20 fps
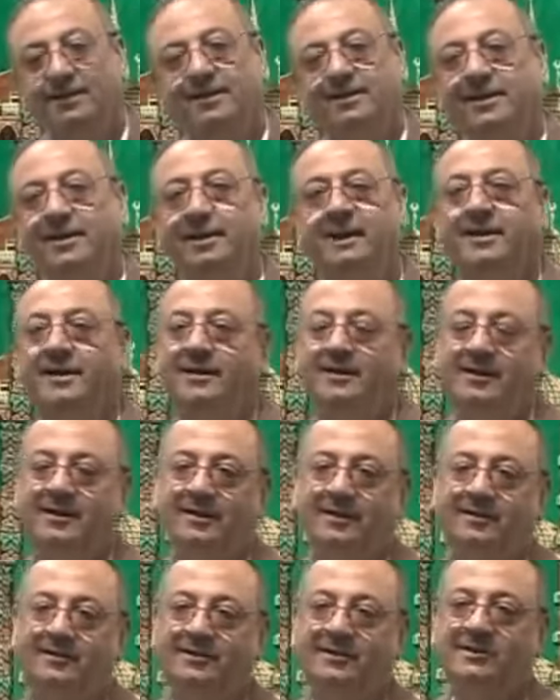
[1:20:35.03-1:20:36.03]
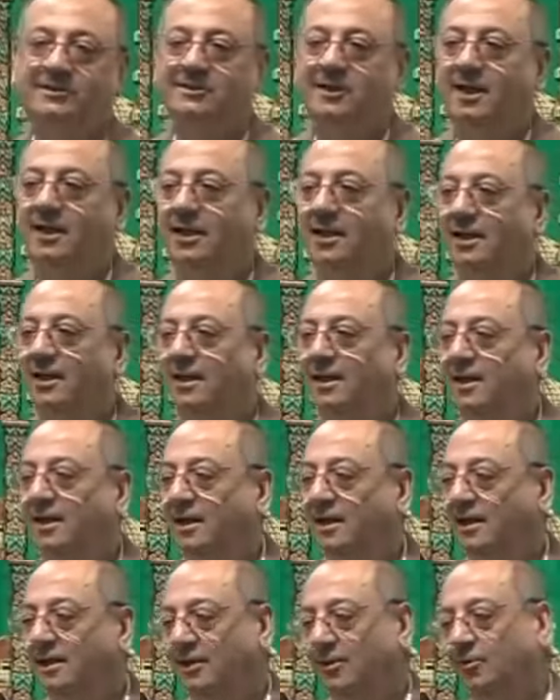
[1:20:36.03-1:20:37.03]

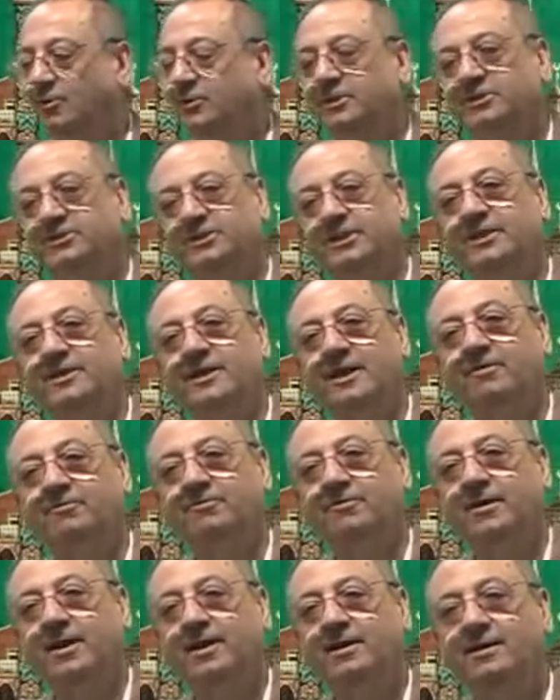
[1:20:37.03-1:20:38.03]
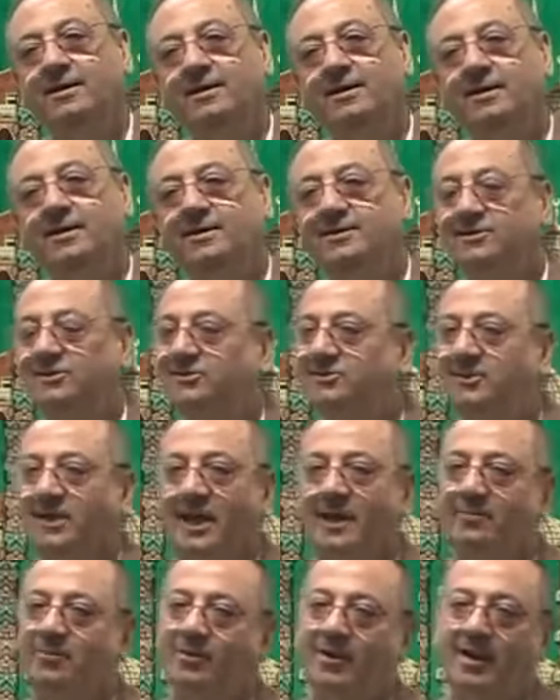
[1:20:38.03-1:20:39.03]
Rijalun is indefinite. The
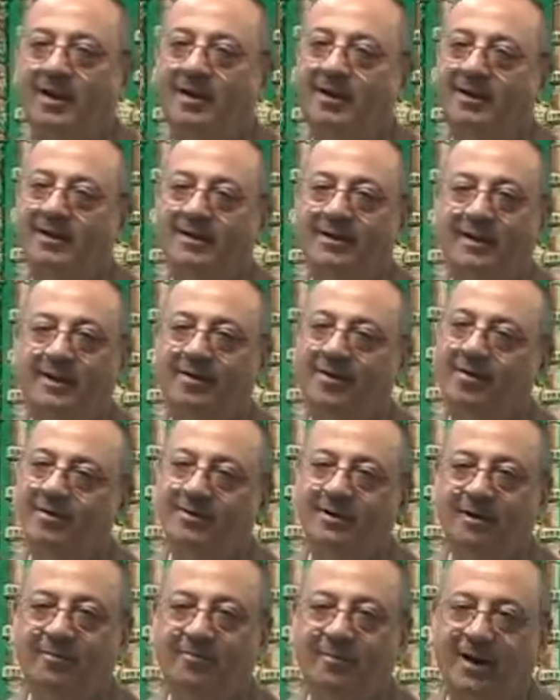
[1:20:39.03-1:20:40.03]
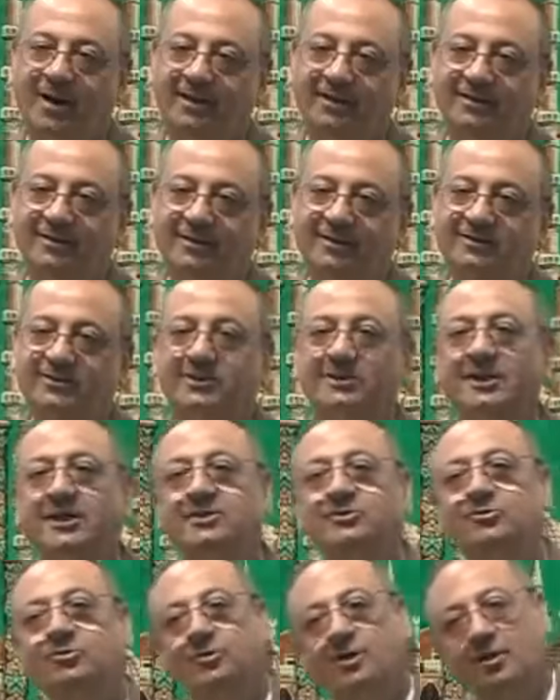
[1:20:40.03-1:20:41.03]
sahibul hal cannot come like this. It
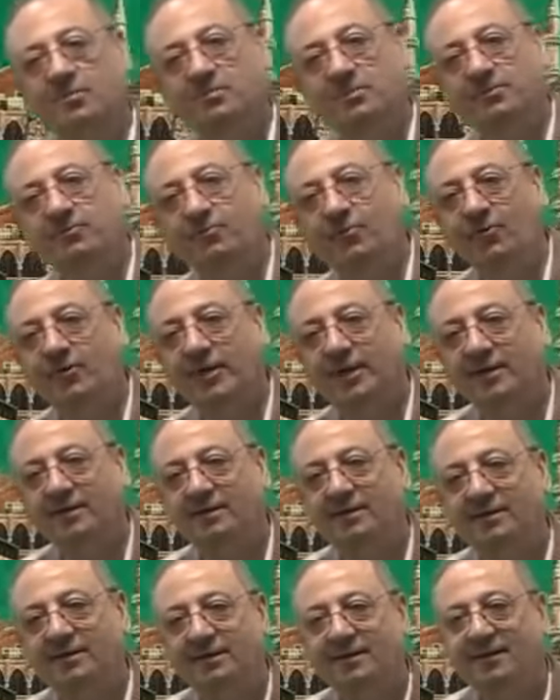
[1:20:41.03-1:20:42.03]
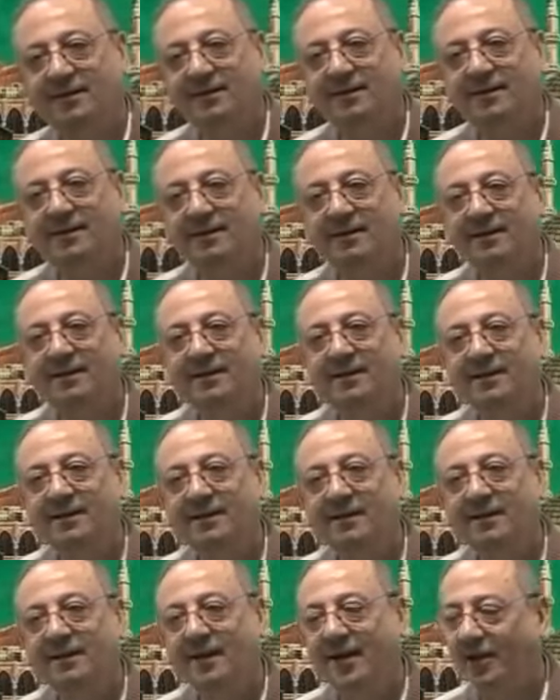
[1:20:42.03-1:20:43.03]
has to come before it.
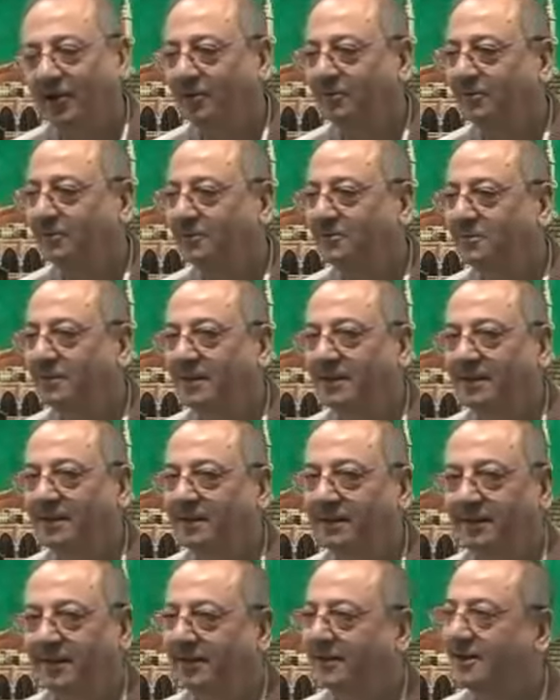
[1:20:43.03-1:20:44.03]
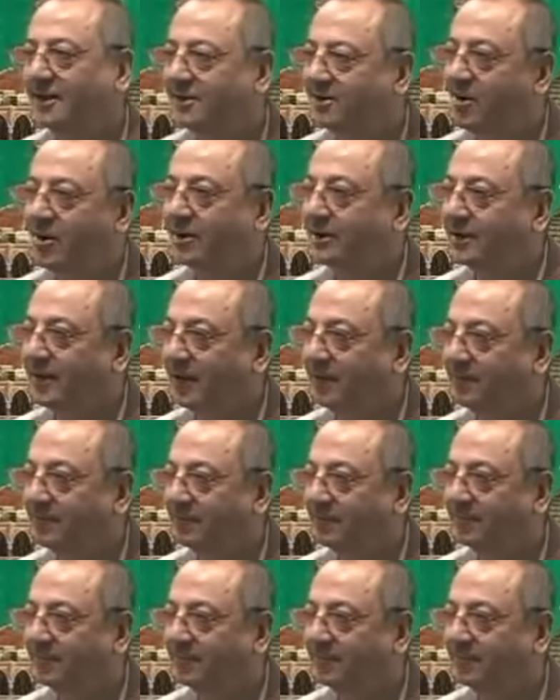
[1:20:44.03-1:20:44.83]
Are you with me? It did not come.